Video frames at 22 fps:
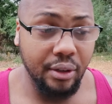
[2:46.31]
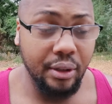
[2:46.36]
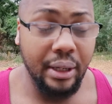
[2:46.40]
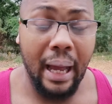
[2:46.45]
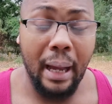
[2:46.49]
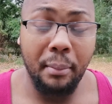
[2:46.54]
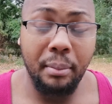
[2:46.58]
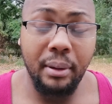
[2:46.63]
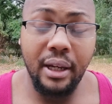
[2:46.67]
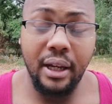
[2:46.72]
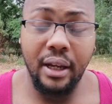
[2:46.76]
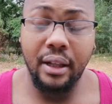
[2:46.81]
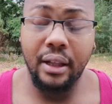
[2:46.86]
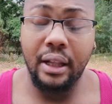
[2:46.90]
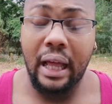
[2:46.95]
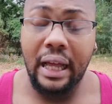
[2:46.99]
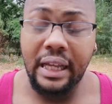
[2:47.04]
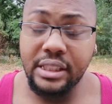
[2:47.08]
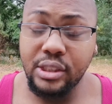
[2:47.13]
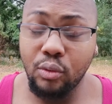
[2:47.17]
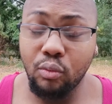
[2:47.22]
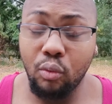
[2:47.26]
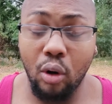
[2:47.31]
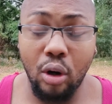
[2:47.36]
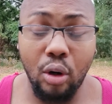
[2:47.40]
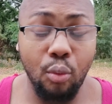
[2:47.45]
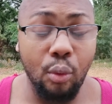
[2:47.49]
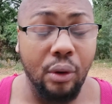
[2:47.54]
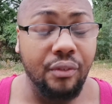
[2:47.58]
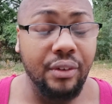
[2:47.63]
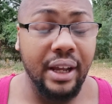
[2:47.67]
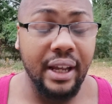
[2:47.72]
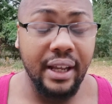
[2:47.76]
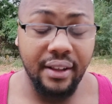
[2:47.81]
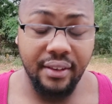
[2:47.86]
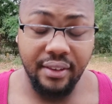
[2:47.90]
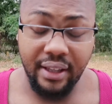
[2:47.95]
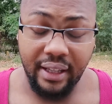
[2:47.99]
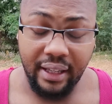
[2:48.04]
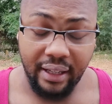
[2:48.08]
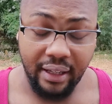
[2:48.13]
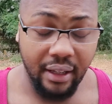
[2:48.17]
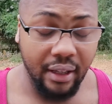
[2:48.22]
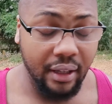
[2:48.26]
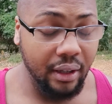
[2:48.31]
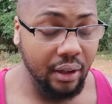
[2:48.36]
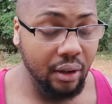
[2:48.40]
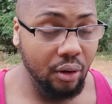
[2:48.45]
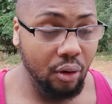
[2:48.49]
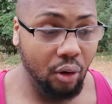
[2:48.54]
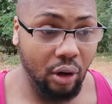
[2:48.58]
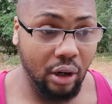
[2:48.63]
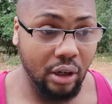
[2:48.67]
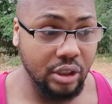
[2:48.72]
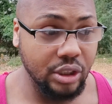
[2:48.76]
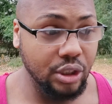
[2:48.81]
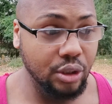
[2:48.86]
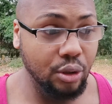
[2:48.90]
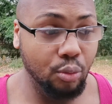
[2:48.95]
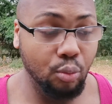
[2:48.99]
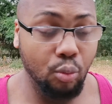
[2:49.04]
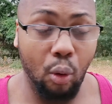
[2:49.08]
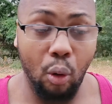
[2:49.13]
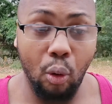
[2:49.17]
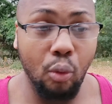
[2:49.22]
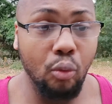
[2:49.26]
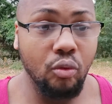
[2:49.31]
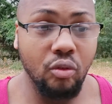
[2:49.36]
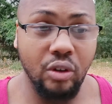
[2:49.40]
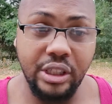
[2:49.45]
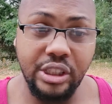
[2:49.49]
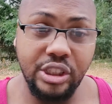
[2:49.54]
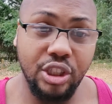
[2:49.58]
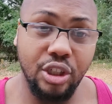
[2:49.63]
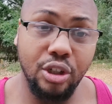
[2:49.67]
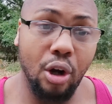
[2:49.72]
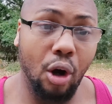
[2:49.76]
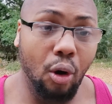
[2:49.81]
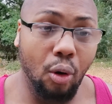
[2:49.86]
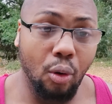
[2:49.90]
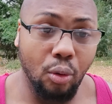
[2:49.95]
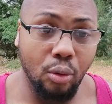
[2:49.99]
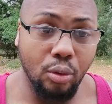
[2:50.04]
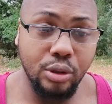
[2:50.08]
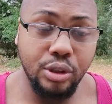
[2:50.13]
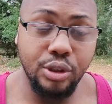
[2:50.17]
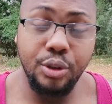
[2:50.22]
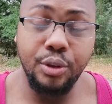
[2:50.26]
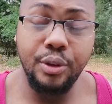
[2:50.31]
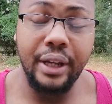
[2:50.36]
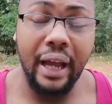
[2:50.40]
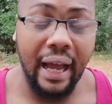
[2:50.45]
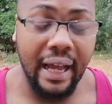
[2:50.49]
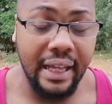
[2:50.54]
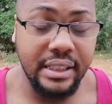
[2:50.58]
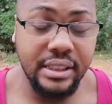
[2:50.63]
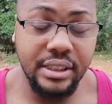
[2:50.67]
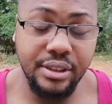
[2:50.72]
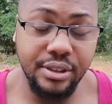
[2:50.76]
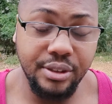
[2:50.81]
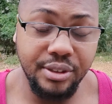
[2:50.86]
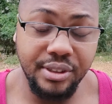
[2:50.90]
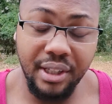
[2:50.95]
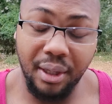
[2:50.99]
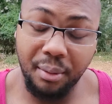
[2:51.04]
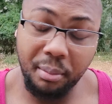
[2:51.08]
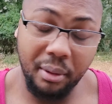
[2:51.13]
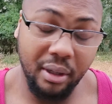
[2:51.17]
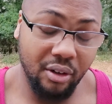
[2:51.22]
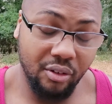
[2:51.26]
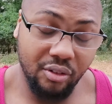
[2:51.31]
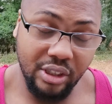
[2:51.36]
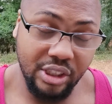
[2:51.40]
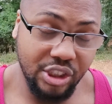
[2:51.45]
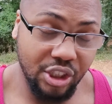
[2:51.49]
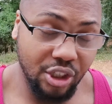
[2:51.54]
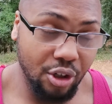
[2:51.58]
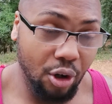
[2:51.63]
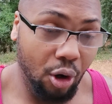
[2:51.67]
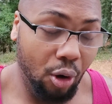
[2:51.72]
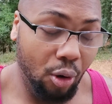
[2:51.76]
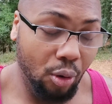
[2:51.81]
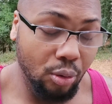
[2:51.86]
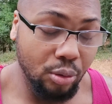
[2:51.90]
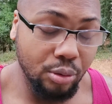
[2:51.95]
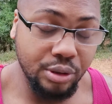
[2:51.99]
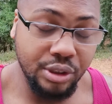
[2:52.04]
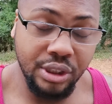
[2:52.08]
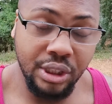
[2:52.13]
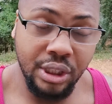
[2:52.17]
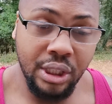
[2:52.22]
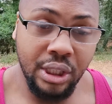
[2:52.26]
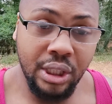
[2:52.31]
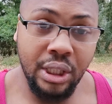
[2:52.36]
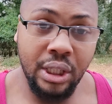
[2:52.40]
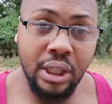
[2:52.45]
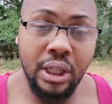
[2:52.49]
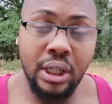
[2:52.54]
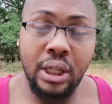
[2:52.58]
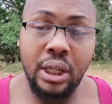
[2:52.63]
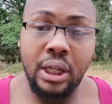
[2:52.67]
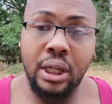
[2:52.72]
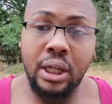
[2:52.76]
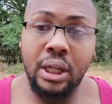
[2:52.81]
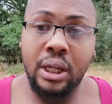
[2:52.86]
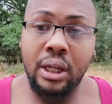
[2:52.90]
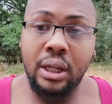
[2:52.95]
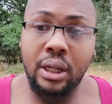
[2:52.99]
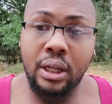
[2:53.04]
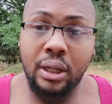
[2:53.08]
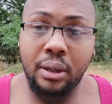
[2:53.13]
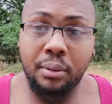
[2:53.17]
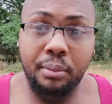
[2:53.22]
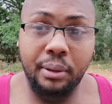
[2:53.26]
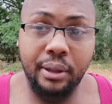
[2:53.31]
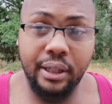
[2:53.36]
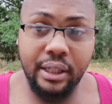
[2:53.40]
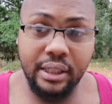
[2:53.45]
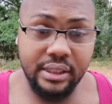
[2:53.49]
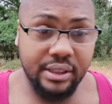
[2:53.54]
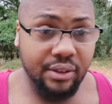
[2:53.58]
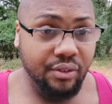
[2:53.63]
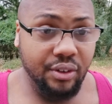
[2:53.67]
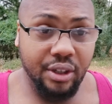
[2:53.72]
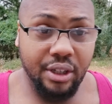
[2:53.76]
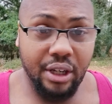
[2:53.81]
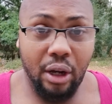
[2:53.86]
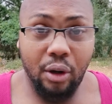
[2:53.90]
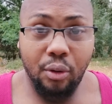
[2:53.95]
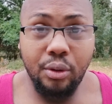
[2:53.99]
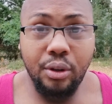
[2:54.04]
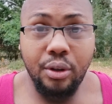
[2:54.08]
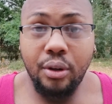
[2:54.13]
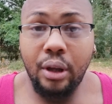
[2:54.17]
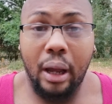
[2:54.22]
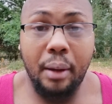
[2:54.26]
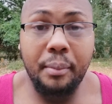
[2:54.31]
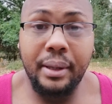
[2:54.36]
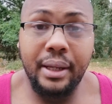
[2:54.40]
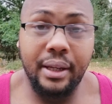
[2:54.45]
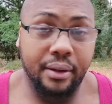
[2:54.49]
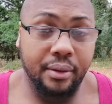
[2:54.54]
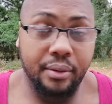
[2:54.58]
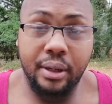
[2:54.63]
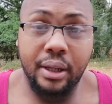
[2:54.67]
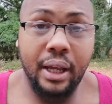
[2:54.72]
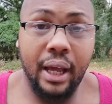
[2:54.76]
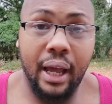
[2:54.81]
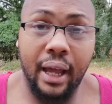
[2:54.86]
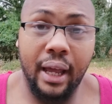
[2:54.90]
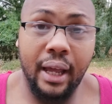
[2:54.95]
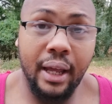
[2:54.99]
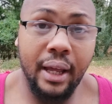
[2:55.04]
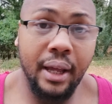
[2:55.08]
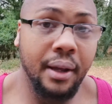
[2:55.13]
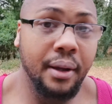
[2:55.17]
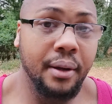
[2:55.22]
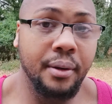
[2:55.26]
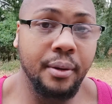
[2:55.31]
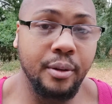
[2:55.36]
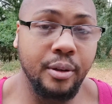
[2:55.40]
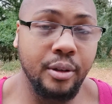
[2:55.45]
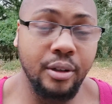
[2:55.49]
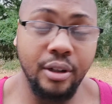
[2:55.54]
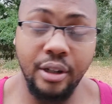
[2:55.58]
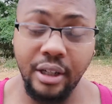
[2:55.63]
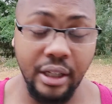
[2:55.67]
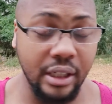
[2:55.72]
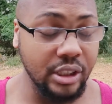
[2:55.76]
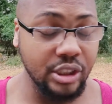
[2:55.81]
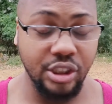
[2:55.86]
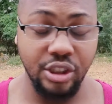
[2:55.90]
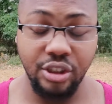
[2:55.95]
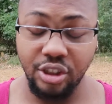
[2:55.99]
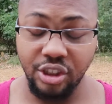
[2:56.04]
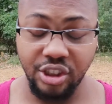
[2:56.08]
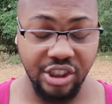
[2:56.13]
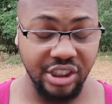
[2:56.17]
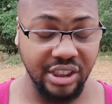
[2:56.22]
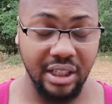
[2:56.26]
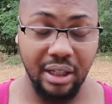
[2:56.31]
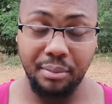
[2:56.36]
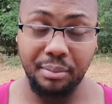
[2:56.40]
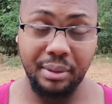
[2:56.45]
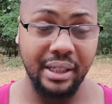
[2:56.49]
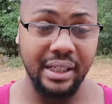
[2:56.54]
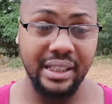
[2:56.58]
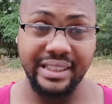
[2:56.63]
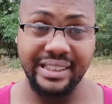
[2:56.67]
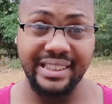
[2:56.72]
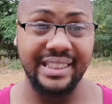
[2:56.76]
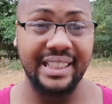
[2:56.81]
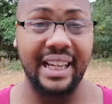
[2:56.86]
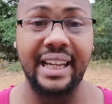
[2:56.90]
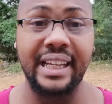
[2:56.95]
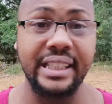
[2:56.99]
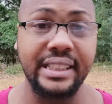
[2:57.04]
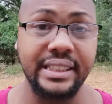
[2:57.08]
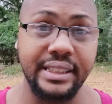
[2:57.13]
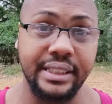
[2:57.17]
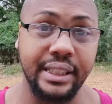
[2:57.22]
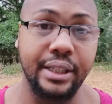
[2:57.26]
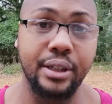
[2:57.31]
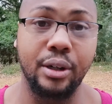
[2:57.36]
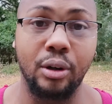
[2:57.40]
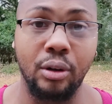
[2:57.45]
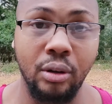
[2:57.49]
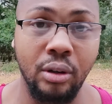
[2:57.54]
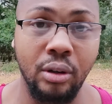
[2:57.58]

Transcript: You gotta put in lots of work with anything, or else you won't reach your goals. You got to do something to reach your goals, because if you don't, you I mean, you're gonna you're just gonna be at a standstill.